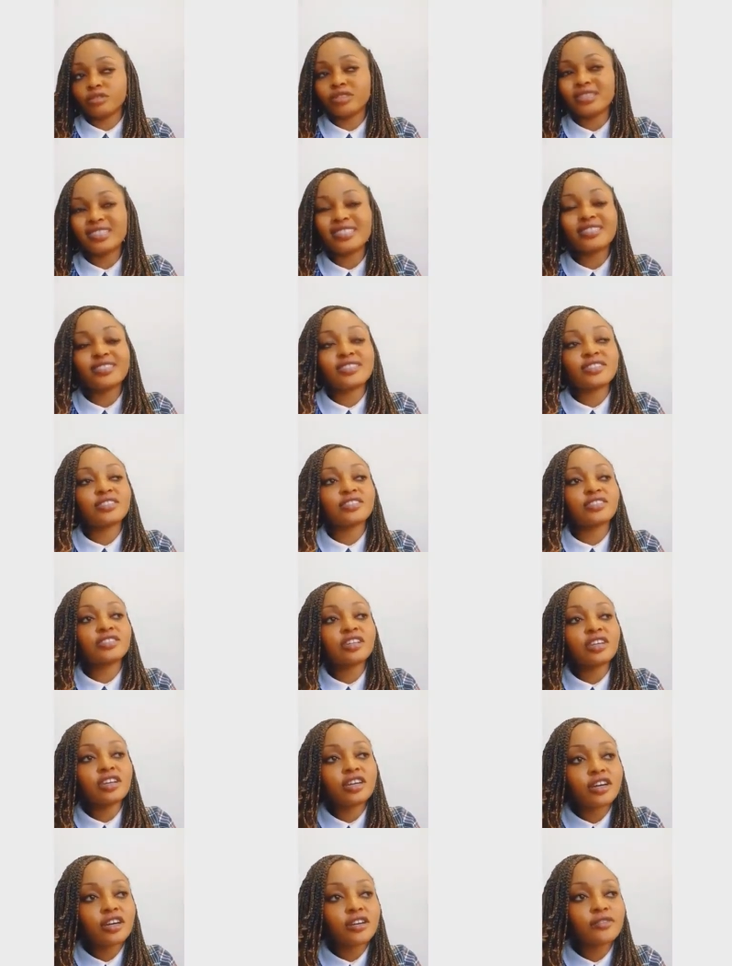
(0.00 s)
They
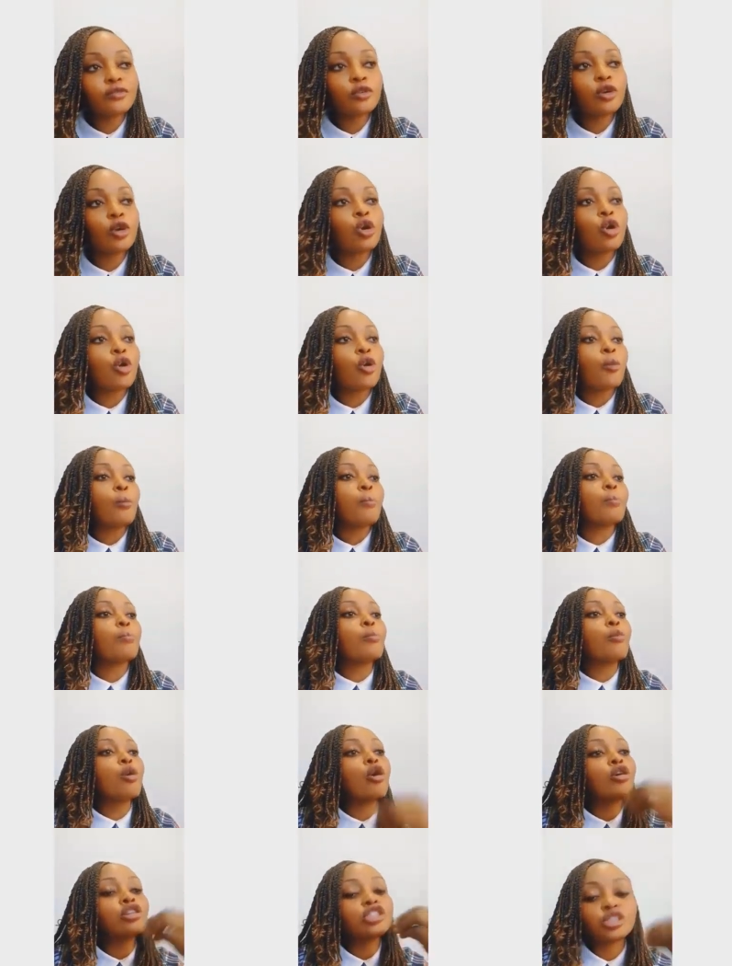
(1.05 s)
deserve
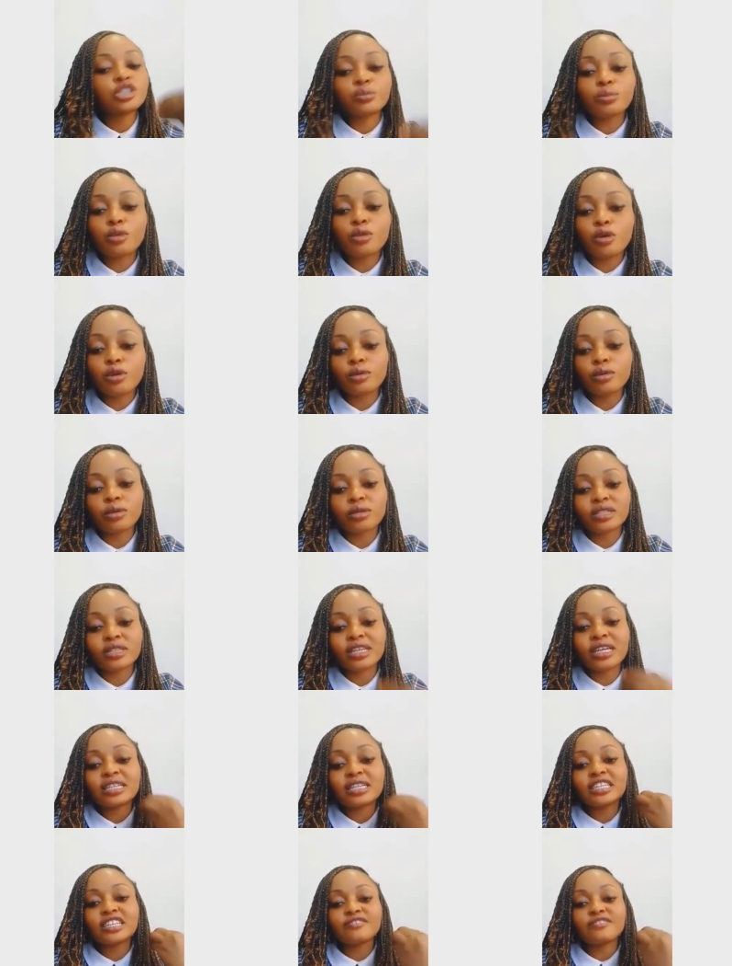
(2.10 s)
much more
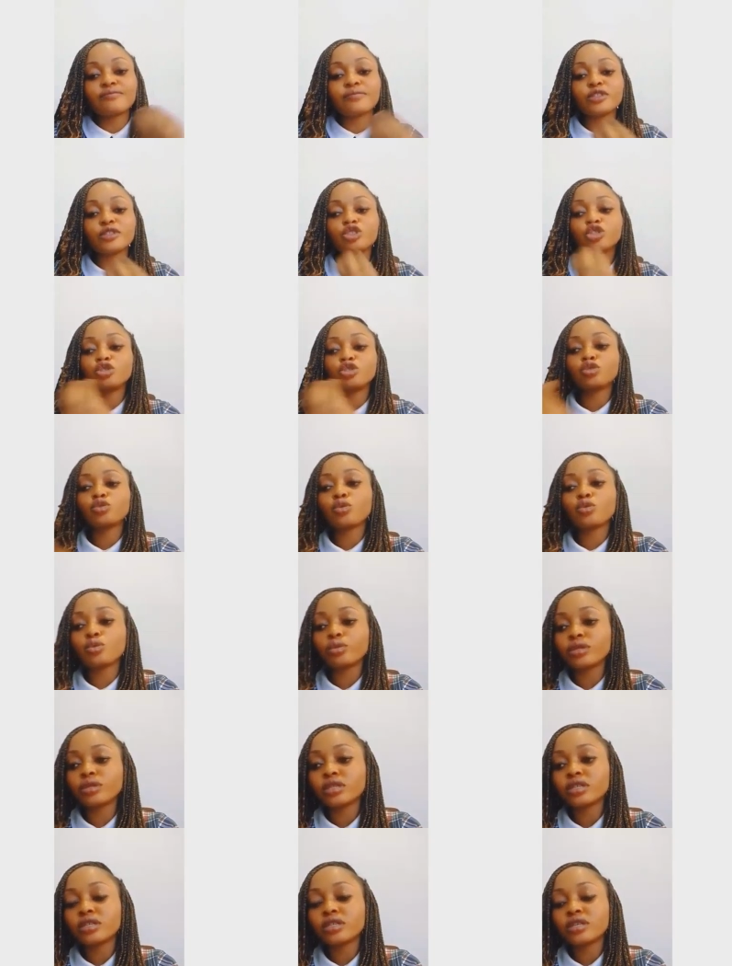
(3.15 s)
than they've been
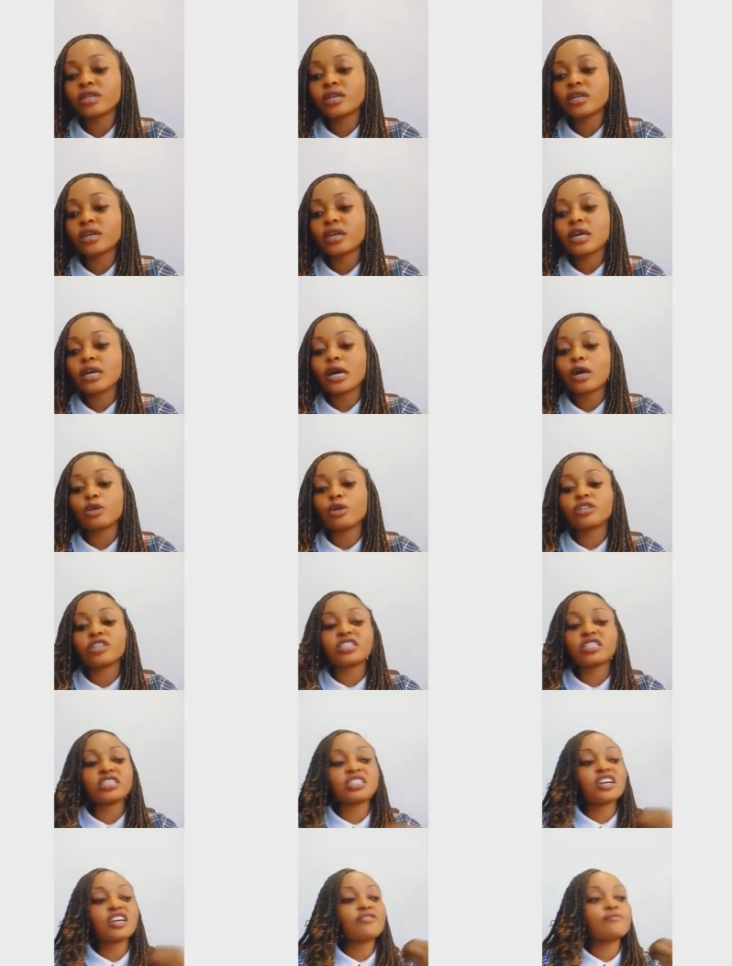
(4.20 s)
shown. Or they
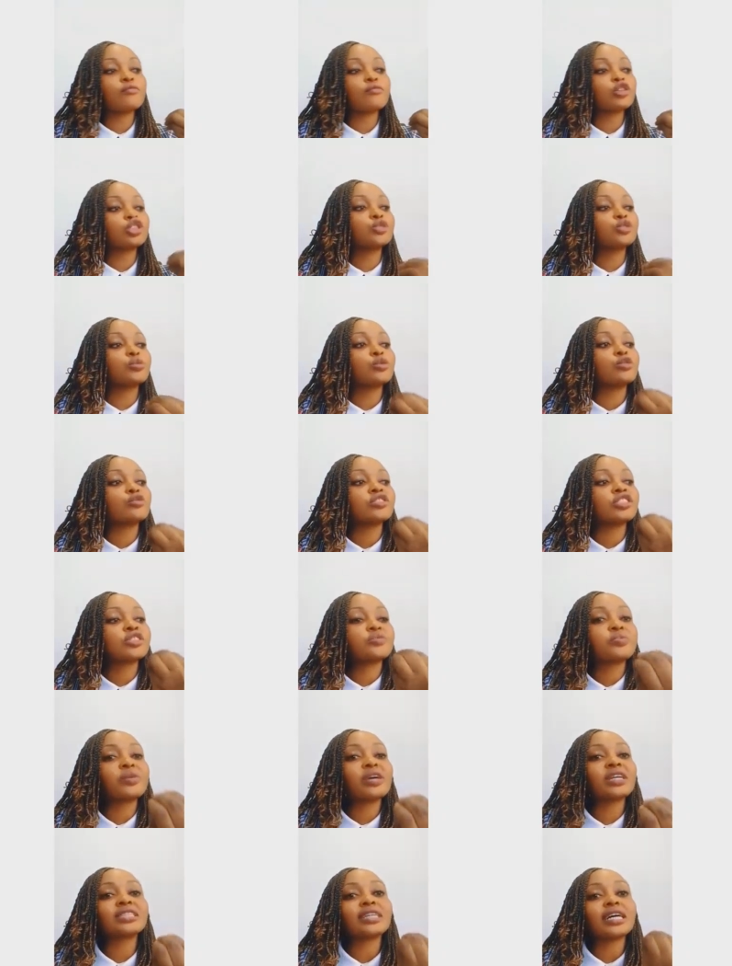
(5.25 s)
deserve much more
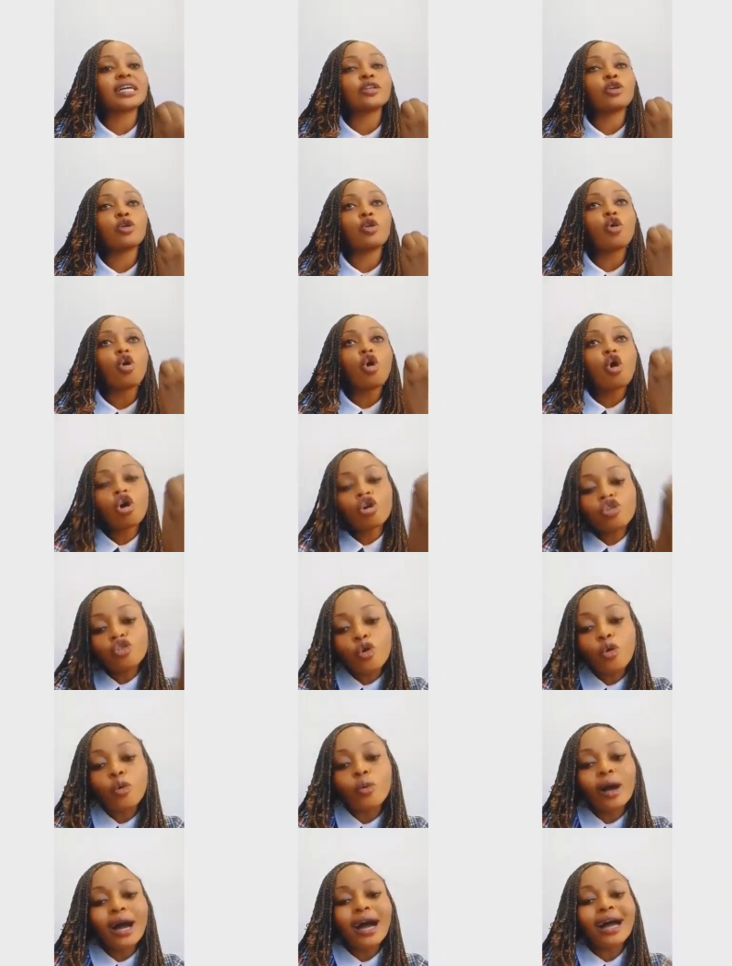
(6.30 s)
respect and
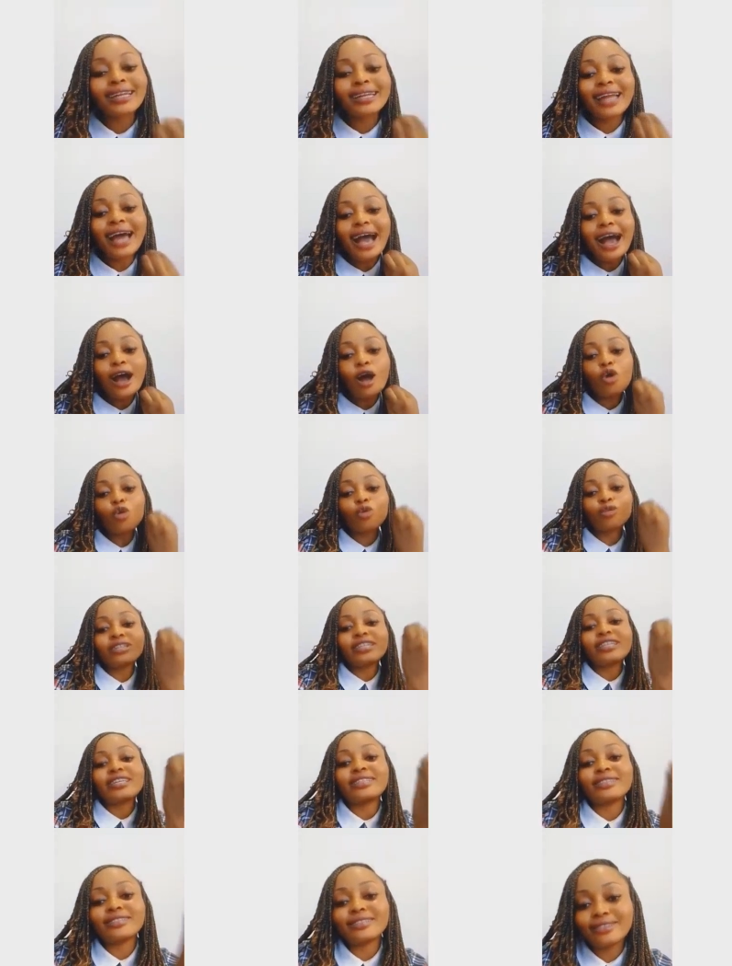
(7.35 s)
honor and
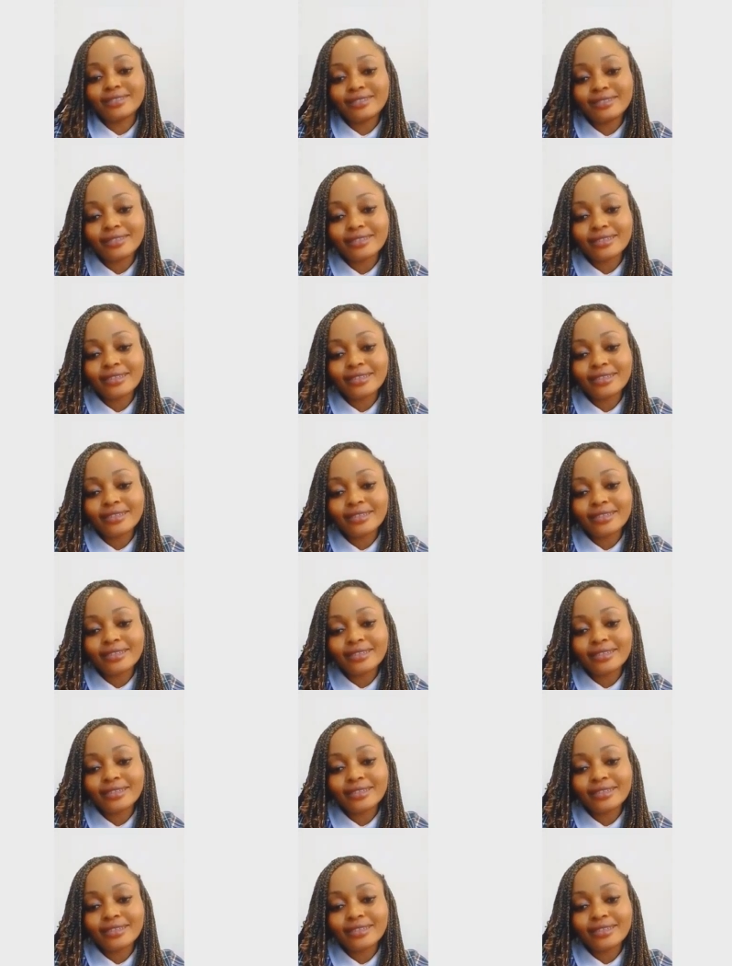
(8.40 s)
accolades.